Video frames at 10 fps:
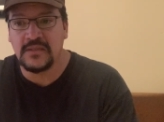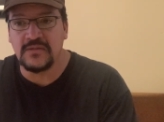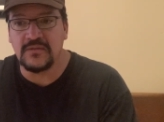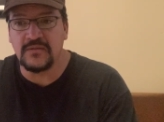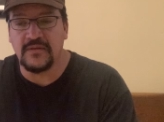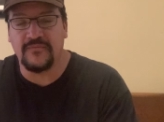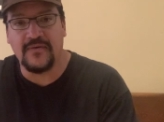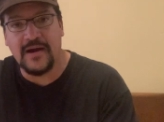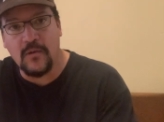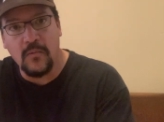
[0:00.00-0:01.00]
to the
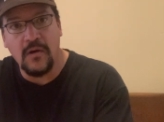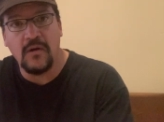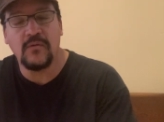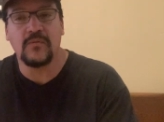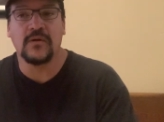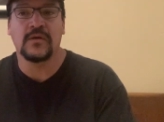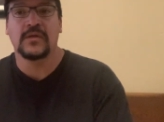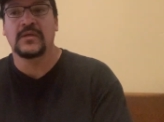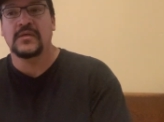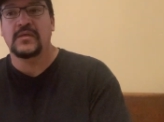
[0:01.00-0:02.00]
firewall, where
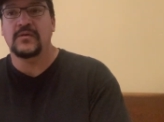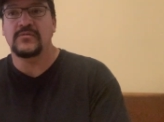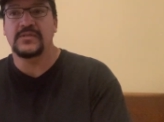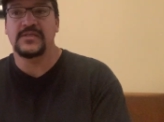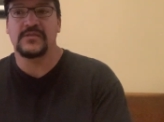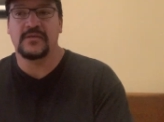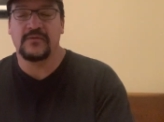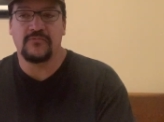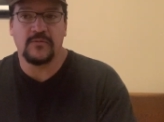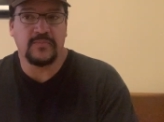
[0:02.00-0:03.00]
it was easily
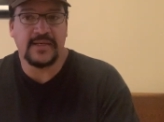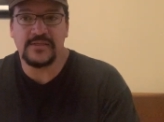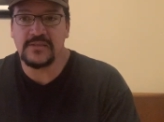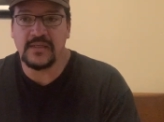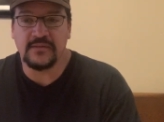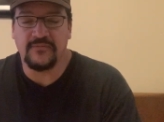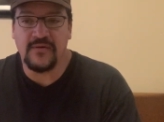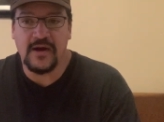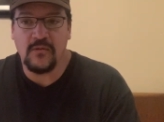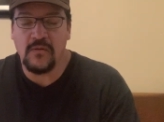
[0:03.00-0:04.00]
replaced at the
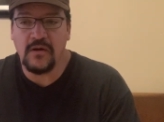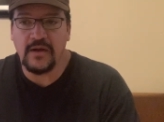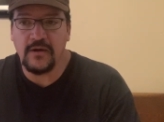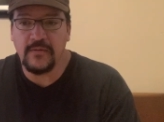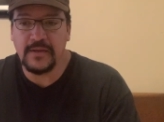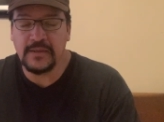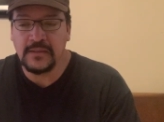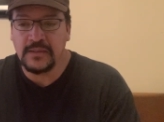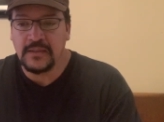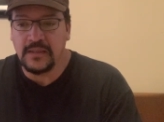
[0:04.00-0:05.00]
firewall area,
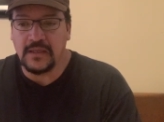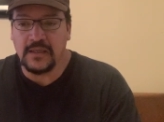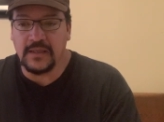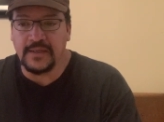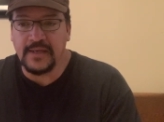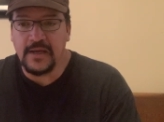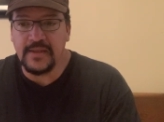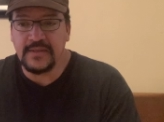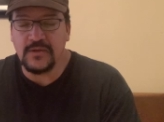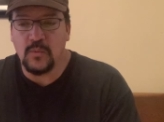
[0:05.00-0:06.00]
and now
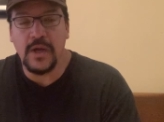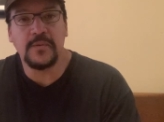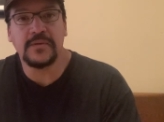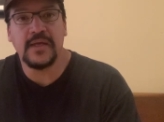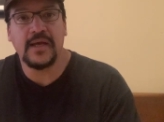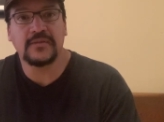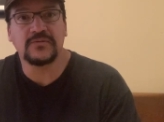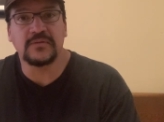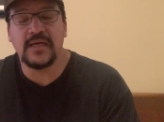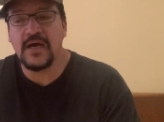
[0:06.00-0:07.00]
they did away with that.
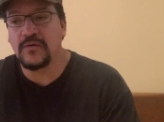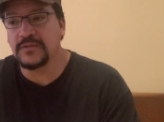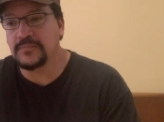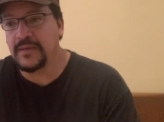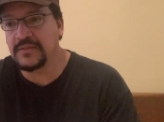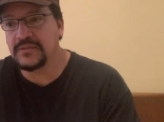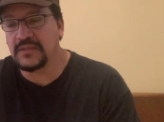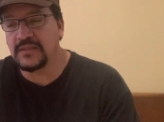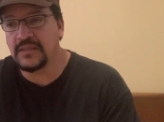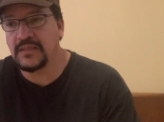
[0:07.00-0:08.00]
So now it's
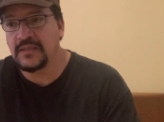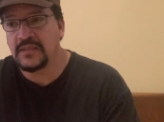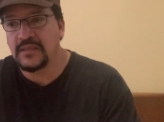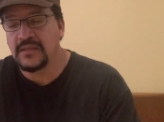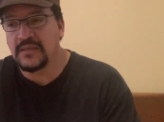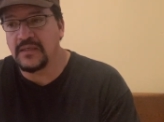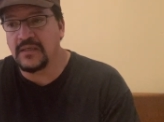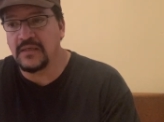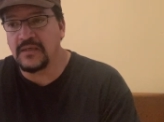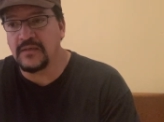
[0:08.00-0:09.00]
basically
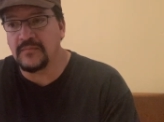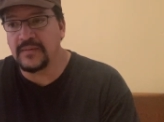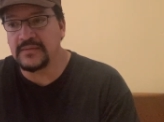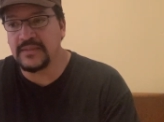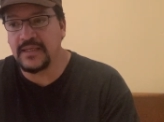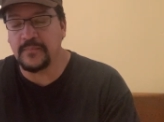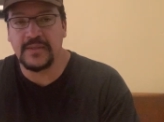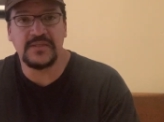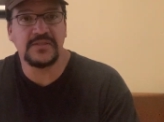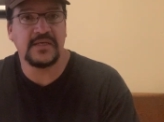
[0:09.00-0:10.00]
inside the
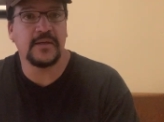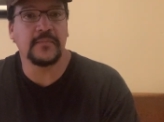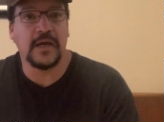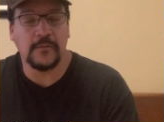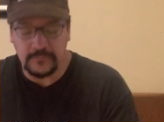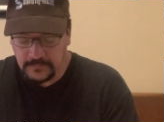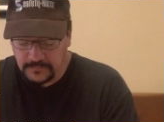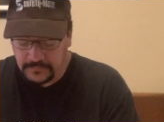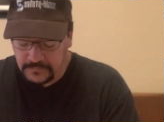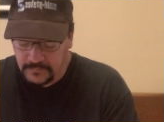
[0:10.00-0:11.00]
PCM now.
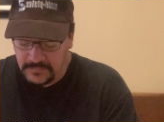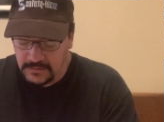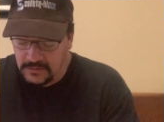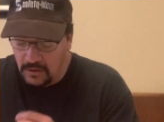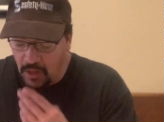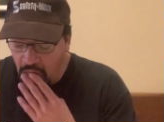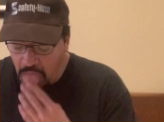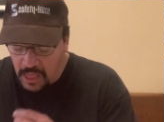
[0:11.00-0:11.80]
So